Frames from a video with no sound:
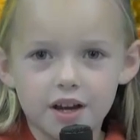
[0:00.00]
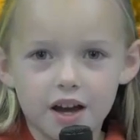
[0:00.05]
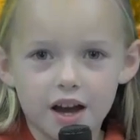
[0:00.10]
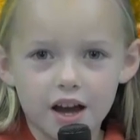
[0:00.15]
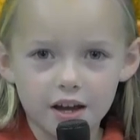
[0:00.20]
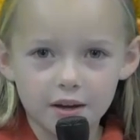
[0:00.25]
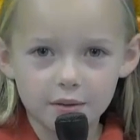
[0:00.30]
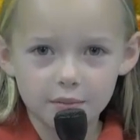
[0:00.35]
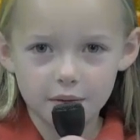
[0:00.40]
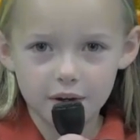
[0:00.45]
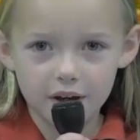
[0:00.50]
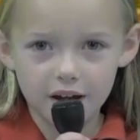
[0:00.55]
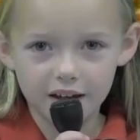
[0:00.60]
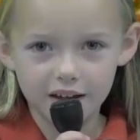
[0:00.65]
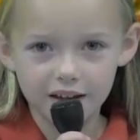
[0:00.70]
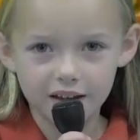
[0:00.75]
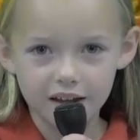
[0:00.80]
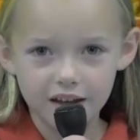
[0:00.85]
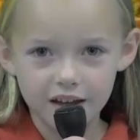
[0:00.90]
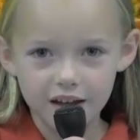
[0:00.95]
kind
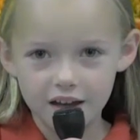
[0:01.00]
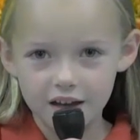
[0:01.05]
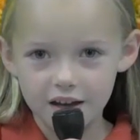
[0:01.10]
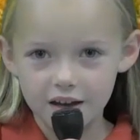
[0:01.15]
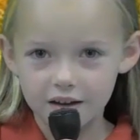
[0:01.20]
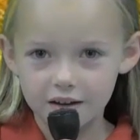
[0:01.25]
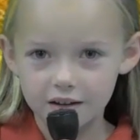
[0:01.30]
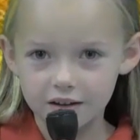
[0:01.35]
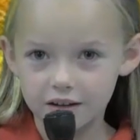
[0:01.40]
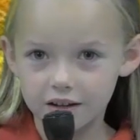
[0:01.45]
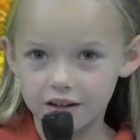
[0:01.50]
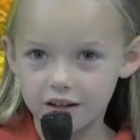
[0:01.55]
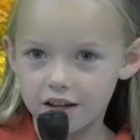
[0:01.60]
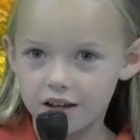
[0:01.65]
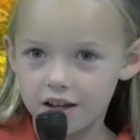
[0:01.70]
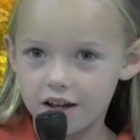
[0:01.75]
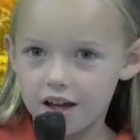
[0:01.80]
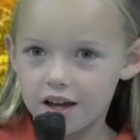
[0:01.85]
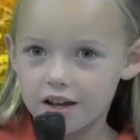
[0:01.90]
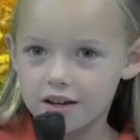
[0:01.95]
by
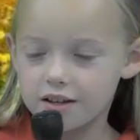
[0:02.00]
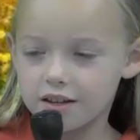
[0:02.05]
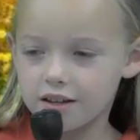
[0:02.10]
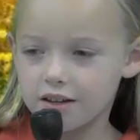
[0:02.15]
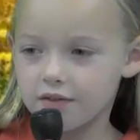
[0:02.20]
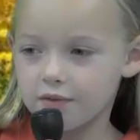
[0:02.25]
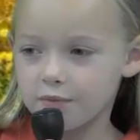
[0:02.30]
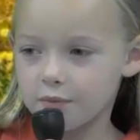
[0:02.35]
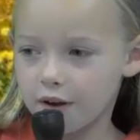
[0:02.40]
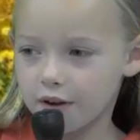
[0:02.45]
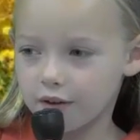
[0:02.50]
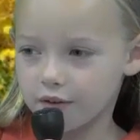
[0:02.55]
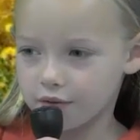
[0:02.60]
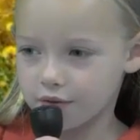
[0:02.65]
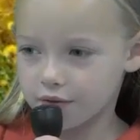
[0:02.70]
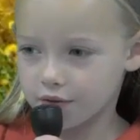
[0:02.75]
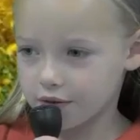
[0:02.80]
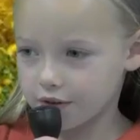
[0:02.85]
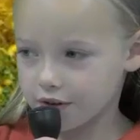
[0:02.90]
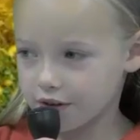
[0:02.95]
if my
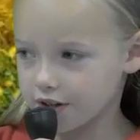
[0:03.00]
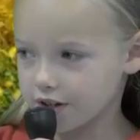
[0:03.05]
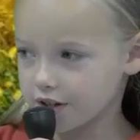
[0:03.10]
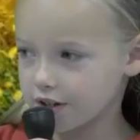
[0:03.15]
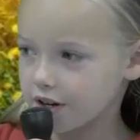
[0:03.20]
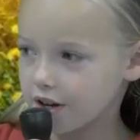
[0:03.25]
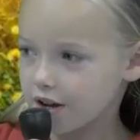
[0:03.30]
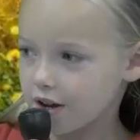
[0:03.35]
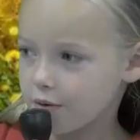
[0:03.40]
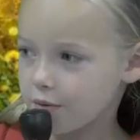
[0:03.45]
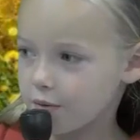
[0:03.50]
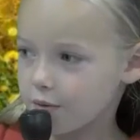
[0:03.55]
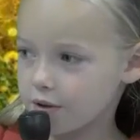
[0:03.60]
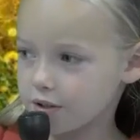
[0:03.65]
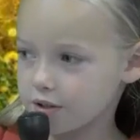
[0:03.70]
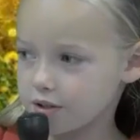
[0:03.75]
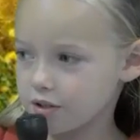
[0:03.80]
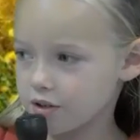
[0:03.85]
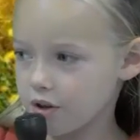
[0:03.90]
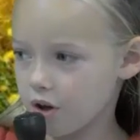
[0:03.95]
friend
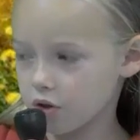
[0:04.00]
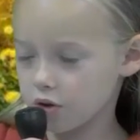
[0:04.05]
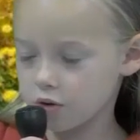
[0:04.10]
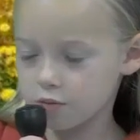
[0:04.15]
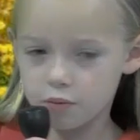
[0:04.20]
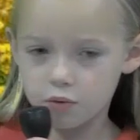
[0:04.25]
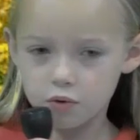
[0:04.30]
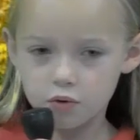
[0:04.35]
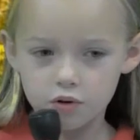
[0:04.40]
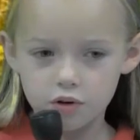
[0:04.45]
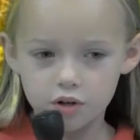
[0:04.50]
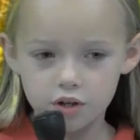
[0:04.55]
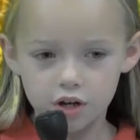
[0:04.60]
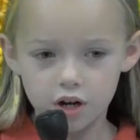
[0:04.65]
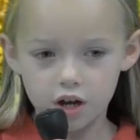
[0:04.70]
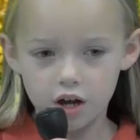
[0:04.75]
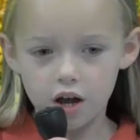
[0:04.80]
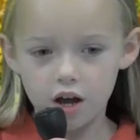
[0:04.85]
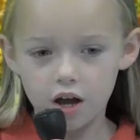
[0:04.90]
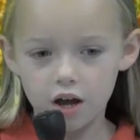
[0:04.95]
wants to go to the pool
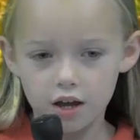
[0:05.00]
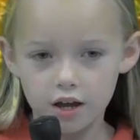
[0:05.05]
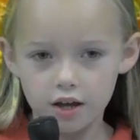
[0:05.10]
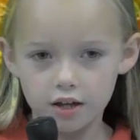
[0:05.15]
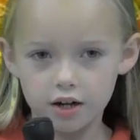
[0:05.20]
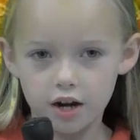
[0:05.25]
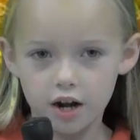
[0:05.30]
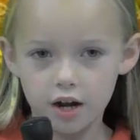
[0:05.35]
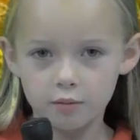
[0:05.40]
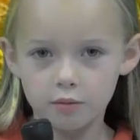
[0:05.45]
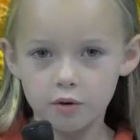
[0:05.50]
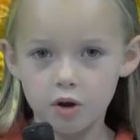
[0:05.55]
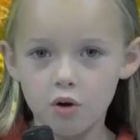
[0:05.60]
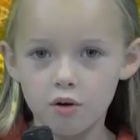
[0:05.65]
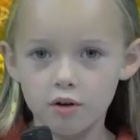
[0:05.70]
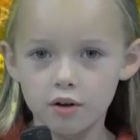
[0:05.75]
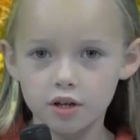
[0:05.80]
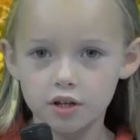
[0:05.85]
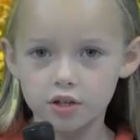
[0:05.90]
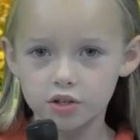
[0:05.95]
and, and I'm
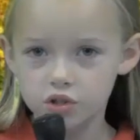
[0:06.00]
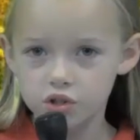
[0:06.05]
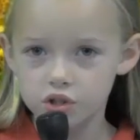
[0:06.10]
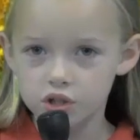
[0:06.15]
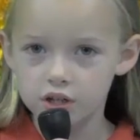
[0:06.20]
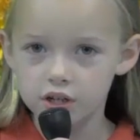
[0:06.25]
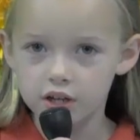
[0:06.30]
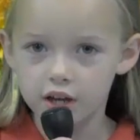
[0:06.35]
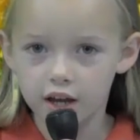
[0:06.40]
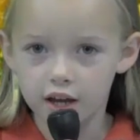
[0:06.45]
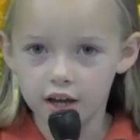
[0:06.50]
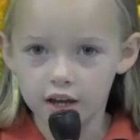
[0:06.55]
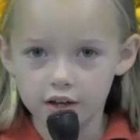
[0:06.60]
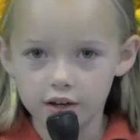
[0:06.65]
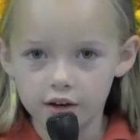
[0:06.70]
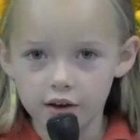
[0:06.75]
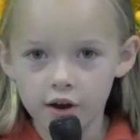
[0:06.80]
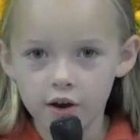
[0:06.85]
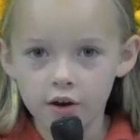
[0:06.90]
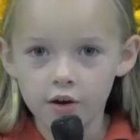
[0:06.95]
going and she can't
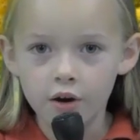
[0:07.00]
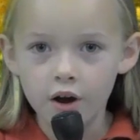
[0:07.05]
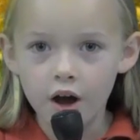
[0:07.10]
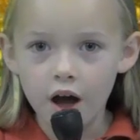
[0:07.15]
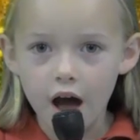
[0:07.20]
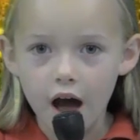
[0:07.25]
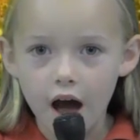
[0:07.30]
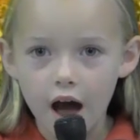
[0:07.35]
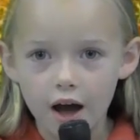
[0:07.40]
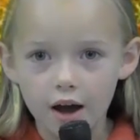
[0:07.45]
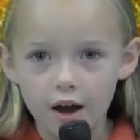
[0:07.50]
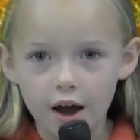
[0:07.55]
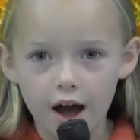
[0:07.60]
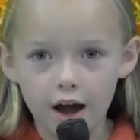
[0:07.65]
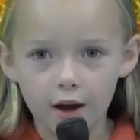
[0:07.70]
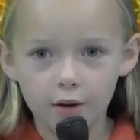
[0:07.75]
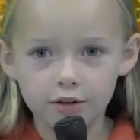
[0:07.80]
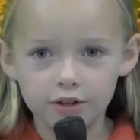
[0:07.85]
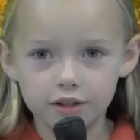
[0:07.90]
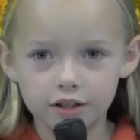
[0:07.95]
go,
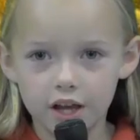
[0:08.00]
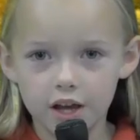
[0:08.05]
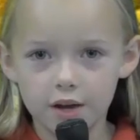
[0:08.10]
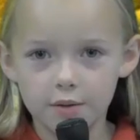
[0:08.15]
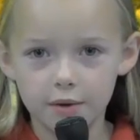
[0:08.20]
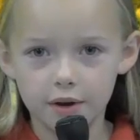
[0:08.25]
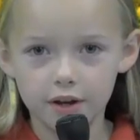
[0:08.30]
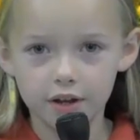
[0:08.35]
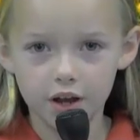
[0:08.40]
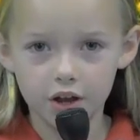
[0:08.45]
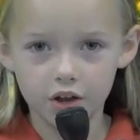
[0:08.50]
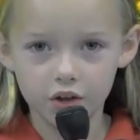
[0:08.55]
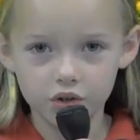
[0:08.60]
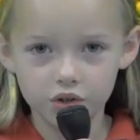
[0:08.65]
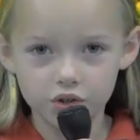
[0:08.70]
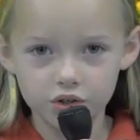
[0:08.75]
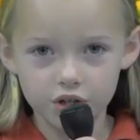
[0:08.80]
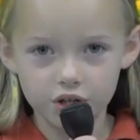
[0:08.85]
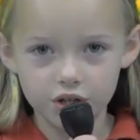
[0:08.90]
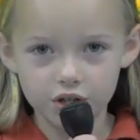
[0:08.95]
I would let my
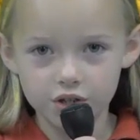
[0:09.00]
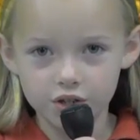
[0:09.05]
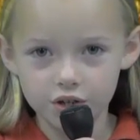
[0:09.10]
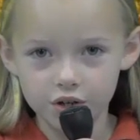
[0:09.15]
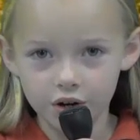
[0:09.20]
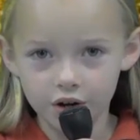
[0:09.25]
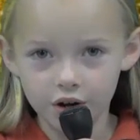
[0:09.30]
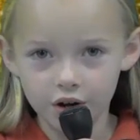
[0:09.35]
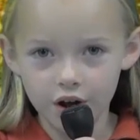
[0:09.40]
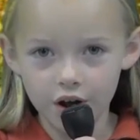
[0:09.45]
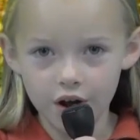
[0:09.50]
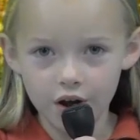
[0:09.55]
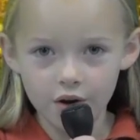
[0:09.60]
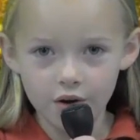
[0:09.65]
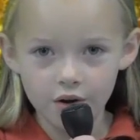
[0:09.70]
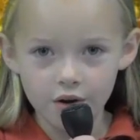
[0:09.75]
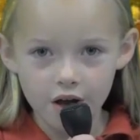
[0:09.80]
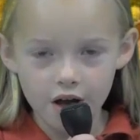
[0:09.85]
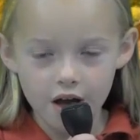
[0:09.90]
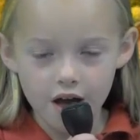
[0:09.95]
other sister go
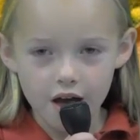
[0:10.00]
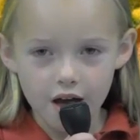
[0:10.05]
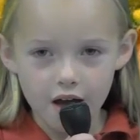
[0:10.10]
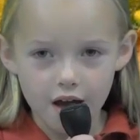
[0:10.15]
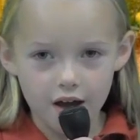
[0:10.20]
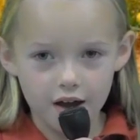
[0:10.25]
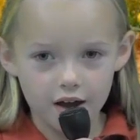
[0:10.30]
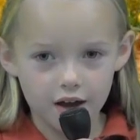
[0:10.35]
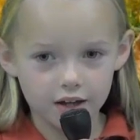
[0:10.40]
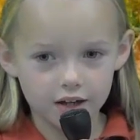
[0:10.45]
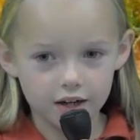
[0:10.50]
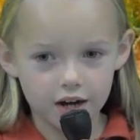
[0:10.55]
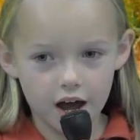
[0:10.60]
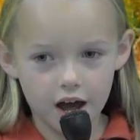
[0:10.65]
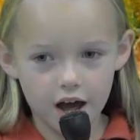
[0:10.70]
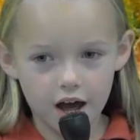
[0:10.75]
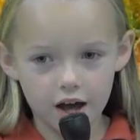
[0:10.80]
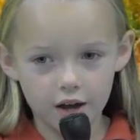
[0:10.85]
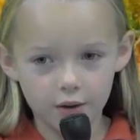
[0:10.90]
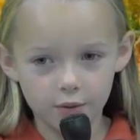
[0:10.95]
and
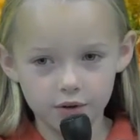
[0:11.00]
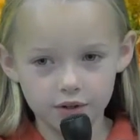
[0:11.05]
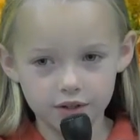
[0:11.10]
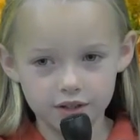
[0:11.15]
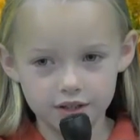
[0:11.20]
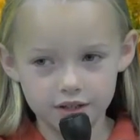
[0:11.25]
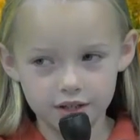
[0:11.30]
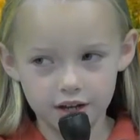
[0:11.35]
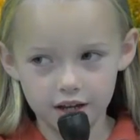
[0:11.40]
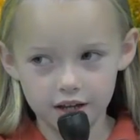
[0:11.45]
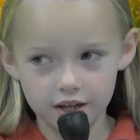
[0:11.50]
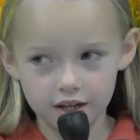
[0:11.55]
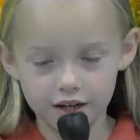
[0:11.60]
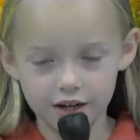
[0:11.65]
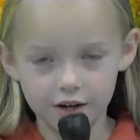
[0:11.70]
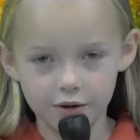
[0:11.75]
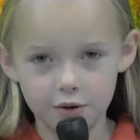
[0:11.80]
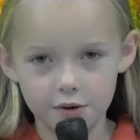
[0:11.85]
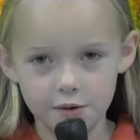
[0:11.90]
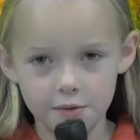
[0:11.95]
I would stay
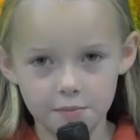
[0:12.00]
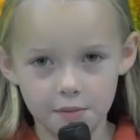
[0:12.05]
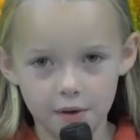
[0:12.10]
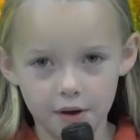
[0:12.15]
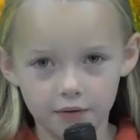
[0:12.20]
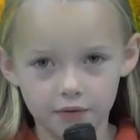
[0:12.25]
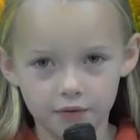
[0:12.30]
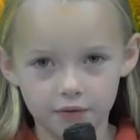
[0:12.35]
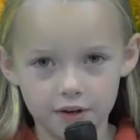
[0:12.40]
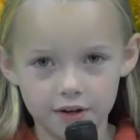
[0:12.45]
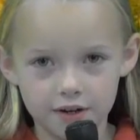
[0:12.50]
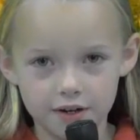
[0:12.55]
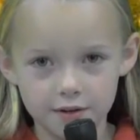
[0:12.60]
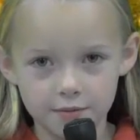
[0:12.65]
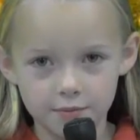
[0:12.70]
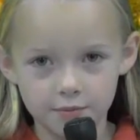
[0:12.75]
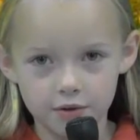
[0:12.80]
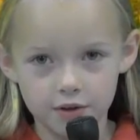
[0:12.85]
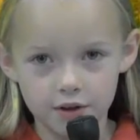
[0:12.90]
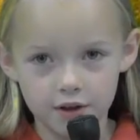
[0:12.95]
here with my friend
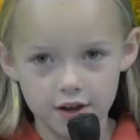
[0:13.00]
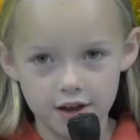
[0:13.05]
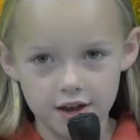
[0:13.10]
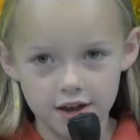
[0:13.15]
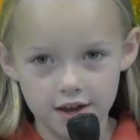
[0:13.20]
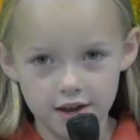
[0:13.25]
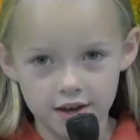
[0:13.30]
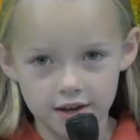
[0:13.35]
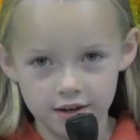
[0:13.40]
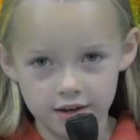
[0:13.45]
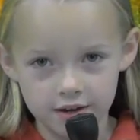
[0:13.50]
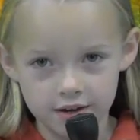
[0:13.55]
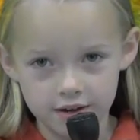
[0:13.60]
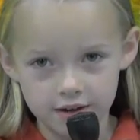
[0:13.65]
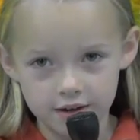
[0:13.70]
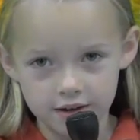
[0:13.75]
and play.